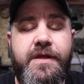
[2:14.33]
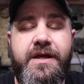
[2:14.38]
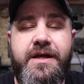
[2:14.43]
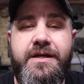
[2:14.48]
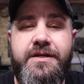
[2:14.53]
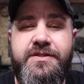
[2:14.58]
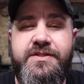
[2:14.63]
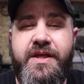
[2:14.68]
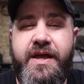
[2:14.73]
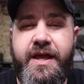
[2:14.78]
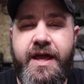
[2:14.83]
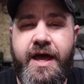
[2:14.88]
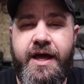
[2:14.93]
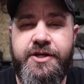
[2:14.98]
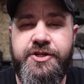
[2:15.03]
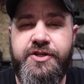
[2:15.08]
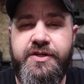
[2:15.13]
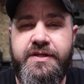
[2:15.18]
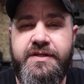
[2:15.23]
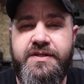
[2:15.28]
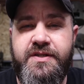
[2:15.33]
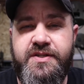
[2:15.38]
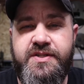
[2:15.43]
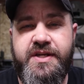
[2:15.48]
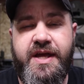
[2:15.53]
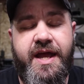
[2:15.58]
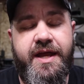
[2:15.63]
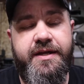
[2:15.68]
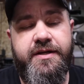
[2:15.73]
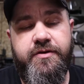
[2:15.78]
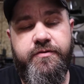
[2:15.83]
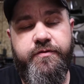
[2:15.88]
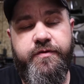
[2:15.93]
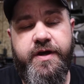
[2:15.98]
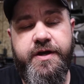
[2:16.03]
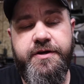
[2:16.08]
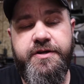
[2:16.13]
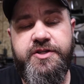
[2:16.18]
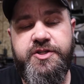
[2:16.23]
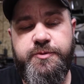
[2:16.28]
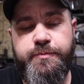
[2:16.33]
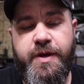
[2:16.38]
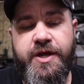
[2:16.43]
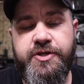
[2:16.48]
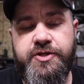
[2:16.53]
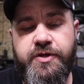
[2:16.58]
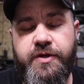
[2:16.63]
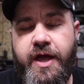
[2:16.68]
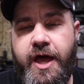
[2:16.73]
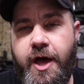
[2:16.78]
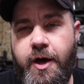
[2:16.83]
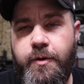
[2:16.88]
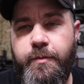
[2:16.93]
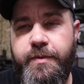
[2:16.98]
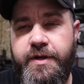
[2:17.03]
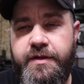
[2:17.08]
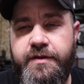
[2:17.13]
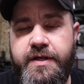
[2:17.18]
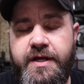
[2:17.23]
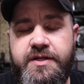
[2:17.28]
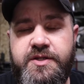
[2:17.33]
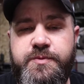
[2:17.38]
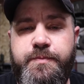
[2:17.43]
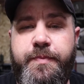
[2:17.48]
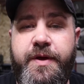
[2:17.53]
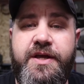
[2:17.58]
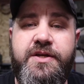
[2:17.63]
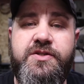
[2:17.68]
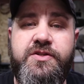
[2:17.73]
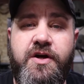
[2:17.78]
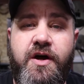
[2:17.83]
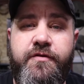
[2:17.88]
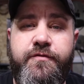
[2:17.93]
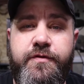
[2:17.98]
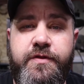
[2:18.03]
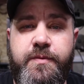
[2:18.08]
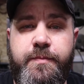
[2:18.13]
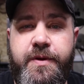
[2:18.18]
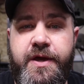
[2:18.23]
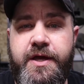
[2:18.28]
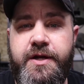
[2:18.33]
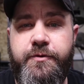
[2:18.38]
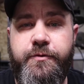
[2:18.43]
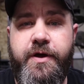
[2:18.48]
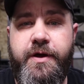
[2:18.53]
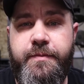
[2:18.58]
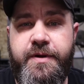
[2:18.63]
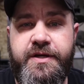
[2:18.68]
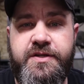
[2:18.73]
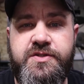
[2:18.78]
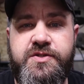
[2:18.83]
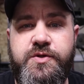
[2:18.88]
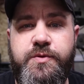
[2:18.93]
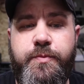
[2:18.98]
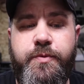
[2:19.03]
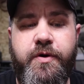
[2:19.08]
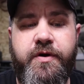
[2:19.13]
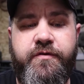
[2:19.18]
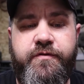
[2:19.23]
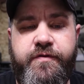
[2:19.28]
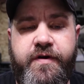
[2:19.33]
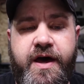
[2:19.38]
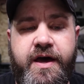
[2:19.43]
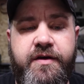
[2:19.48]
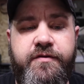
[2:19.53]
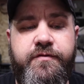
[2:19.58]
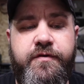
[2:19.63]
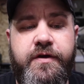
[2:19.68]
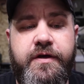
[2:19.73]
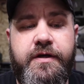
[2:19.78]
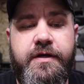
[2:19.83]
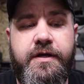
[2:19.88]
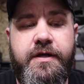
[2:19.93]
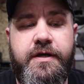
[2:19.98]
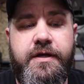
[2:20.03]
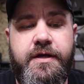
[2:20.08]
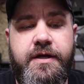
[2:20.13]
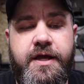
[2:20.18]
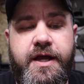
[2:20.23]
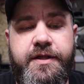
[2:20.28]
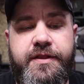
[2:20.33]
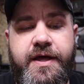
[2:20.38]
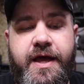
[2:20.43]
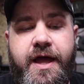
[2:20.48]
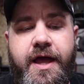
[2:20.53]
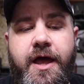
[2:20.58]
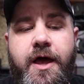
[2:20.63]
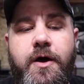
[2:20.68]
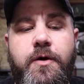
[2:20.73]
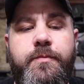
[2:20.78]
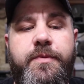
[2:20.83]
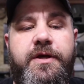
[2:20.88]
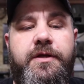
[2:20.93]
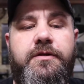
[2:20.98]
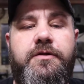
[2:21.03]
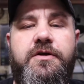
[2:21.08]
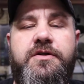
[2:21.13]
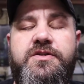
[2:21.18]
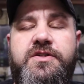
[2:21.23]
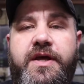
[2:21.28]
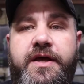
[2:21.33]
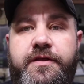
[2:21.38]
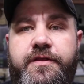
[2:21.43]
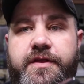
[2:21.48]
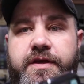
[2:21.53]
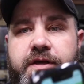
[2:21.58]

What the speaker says: is they actually designed a very special helmet that is based off of the PANORAMAXX 2.5, and that helmet looks like